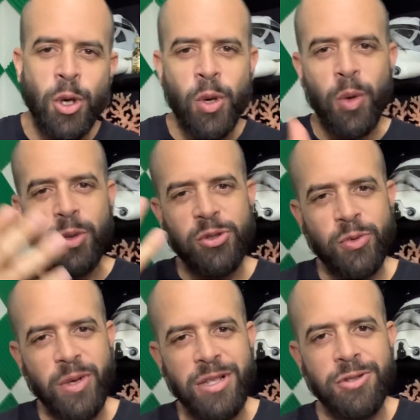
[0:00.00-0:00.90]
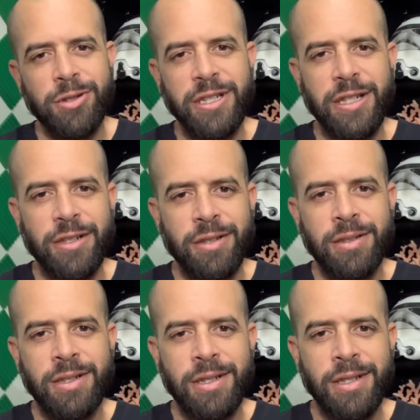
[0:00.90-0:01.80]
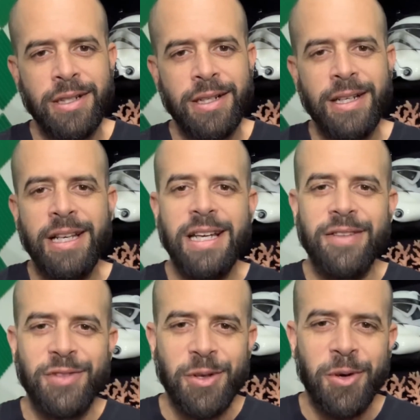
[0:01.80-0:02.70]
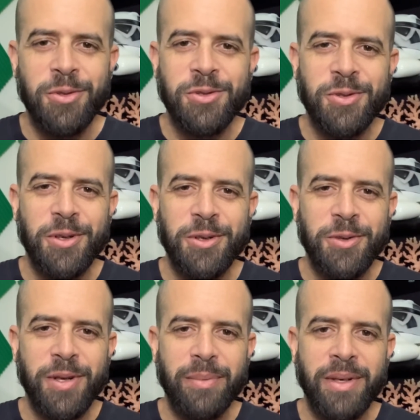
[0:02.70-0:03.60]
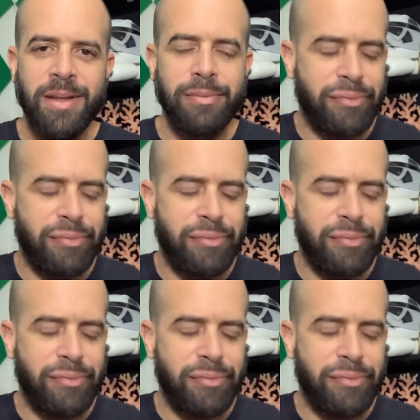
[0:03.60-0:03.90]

or to rent your gear. If you own your own equipment,